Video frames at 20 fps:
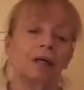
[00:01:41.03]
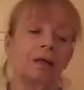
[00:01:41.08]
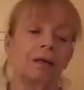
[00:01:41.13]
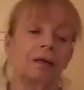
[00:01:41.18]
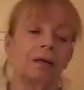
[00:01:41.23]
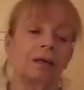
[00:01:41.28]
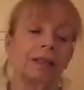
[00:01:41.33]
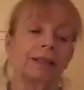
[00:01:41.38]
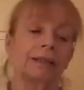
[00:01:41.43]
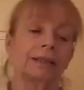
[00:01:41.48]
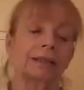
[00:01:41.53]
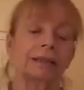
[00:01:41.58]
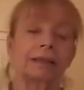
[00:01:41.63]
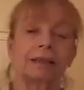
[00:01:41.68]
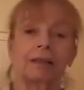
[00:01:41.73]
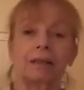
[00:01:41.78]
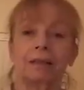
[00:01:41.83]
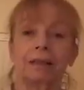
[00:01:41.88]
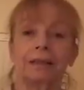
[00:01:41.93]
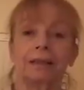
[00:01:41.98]
I
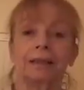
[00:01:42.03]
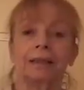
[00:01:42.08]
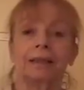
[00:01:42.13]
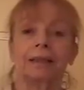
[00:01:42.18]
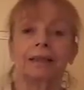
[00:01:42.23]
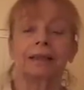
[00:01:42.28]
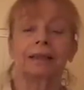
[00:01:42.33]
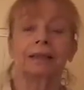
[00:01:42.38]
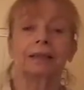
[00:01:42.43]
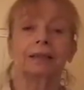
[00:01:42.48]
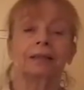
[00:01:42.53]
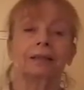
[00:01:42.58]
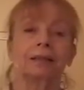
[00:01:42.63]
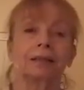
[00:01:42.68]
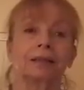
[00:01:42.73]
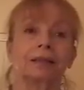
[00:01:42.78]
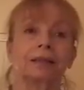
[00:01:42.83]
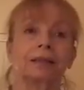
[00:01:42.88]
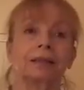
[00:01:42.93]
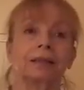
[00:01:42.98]
decided
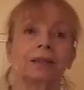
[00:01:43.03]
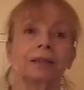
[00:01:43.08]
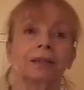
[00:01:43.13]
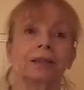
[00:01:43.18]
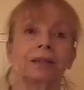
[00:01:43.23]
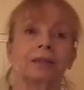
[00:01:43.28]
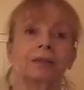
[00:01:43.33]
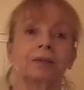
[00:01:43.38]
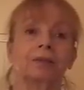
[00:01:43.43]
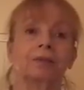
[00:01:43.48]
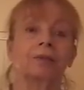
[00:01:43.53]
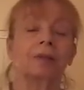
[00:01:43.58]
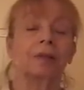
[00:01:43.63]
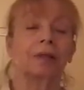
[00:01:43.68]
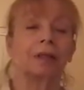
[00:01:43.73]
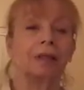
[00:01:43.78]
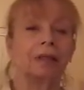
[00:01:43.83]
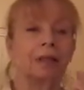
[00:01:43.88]
to